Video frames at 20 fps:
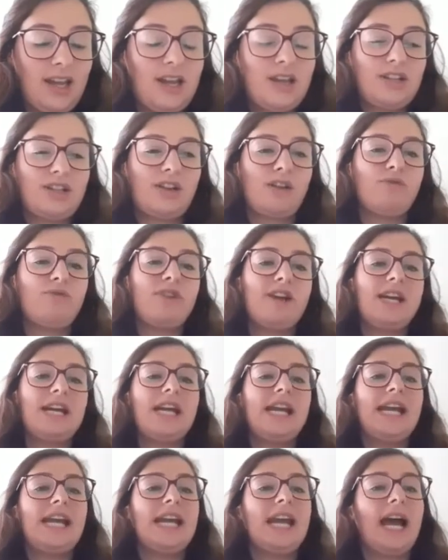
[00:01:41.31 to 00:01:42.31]
So
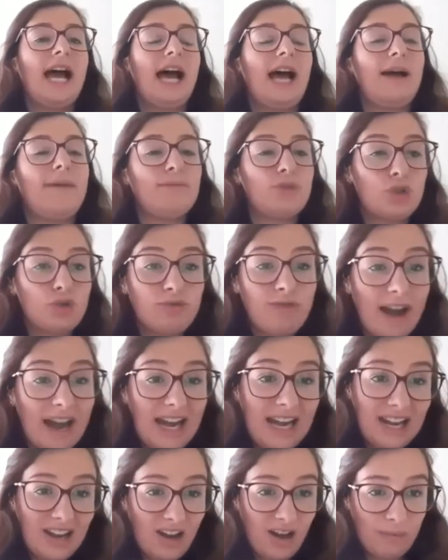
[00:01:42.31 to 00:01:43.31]
really
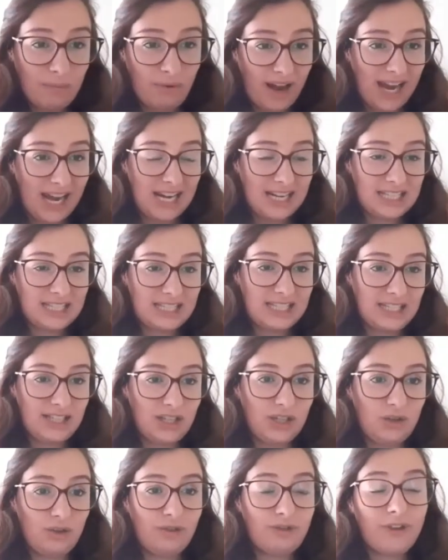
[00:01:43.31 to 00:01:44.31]
training our brains
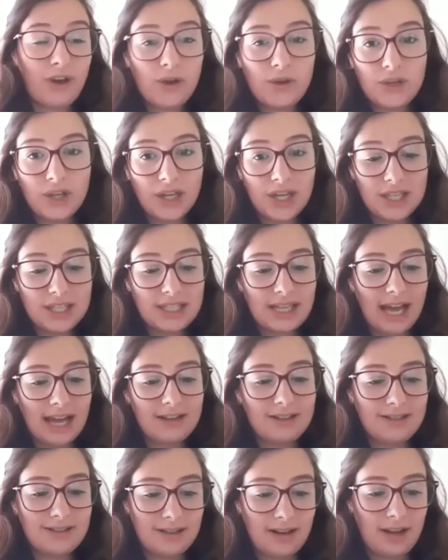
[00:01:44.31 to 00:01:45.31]
to focus
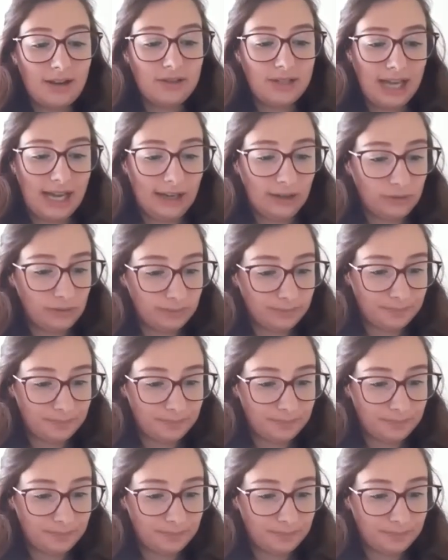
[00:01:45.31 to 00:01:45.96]
and slow down.